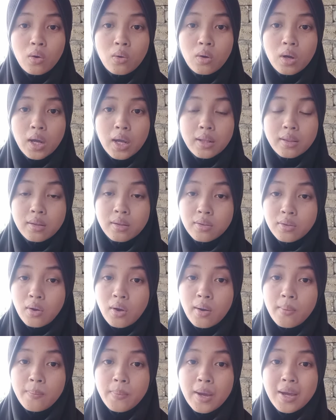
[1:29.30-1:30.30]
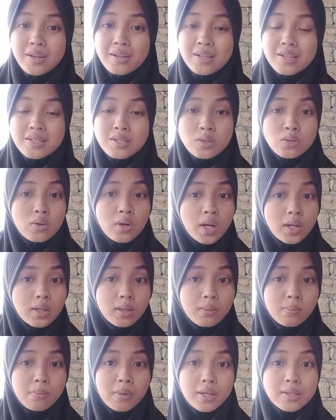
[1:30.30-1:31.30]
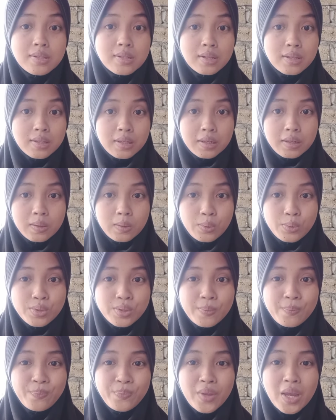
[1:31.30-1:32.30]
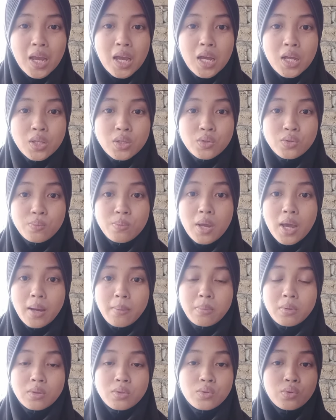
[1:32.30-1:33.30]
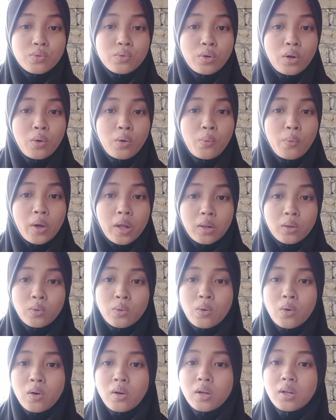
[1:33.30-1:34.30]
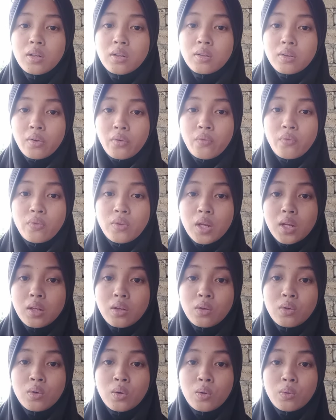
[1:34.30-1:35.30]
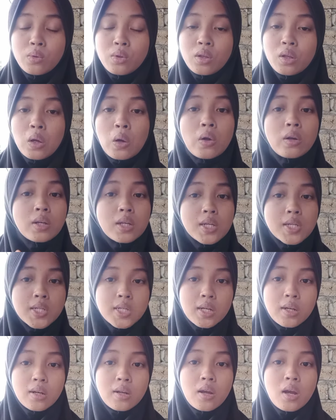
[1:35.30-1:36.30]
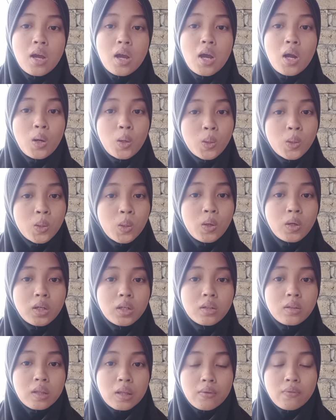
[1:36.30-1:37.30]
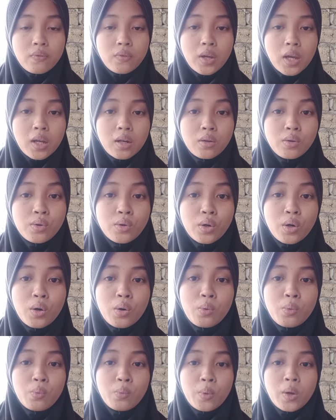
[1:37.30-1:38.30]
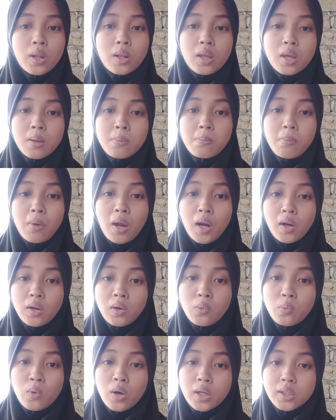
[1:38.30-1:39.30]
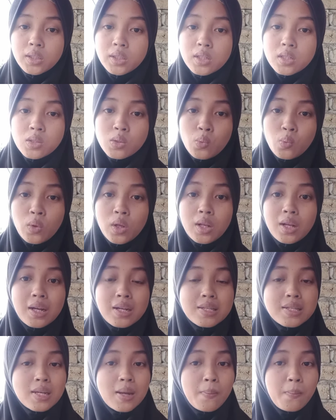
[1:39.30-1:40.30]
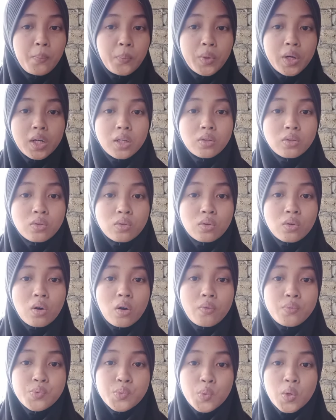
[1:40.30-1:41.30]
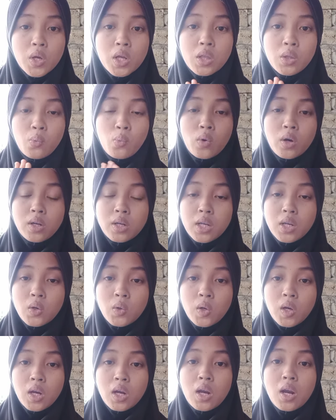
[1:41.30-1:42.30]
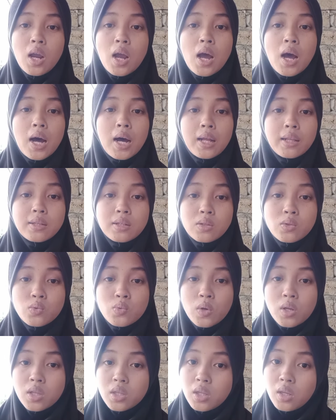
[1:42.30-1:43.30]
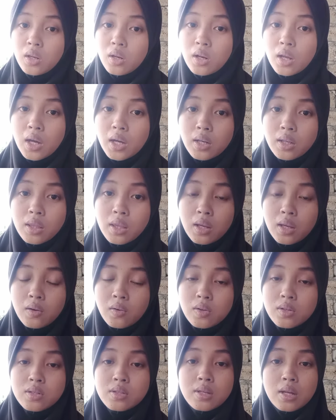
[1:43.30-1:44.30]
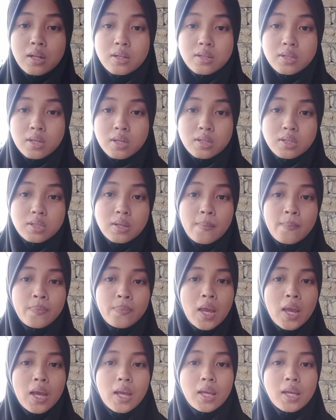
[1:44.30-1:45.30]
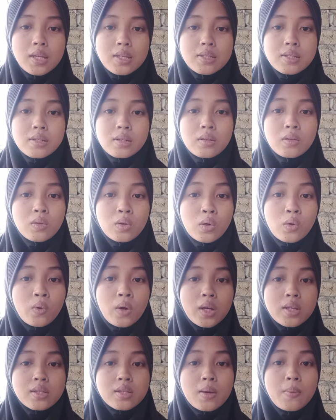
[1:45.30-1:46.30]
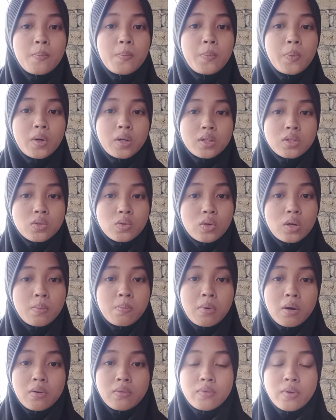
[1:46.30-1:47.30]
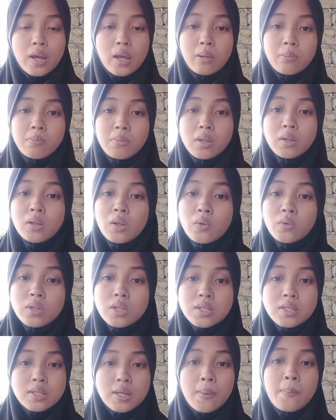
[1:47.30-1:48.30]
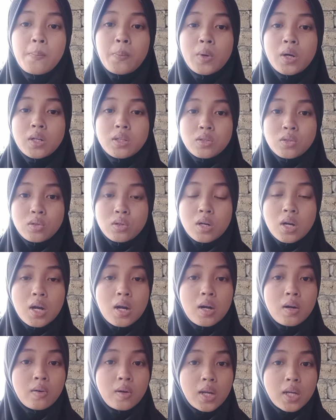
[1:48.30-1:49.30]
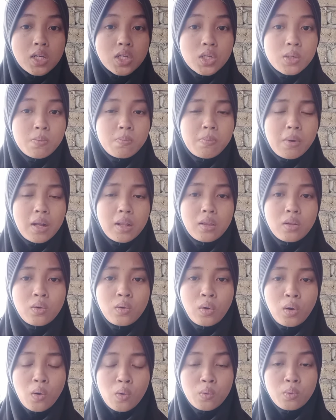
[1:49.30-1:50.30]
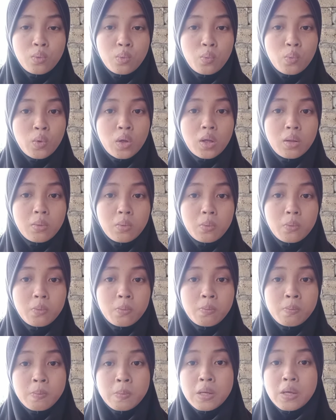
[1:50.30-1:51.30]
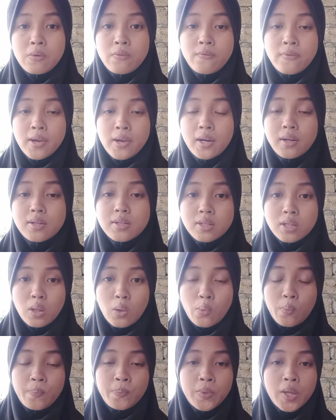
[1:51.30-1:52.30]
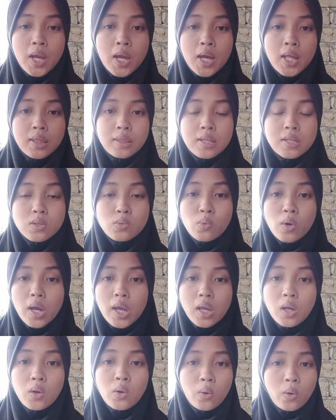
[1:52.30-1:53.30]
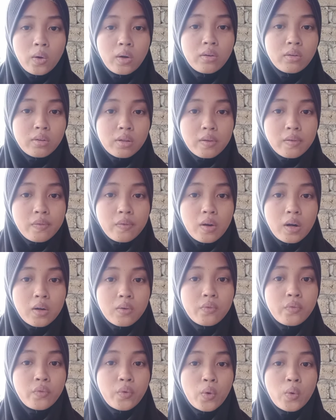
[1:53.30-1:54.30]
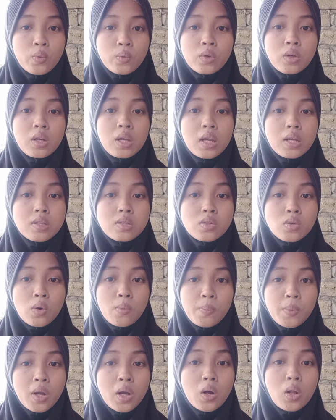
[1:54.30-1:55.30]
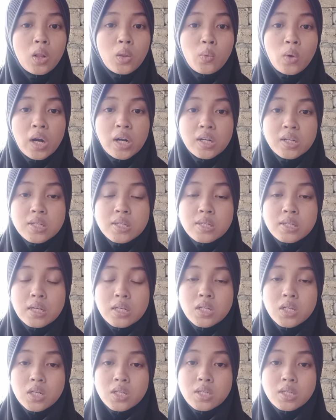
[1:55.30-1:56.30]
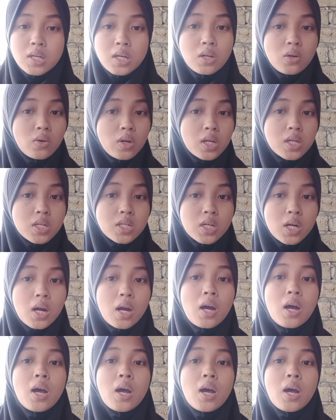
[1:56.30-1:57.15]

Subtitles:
at the top and is surrounded by tentacles. To be able to grow well, coral reef need growth conditions. Coral reef can grow well in marine waters with a temperature of 21 degrees until 29 degrees Celsius. Can still grow at temperature above and below this temperature range, but growth will be very slow. That's why coral reefs are found in tropical waters such as Indonesia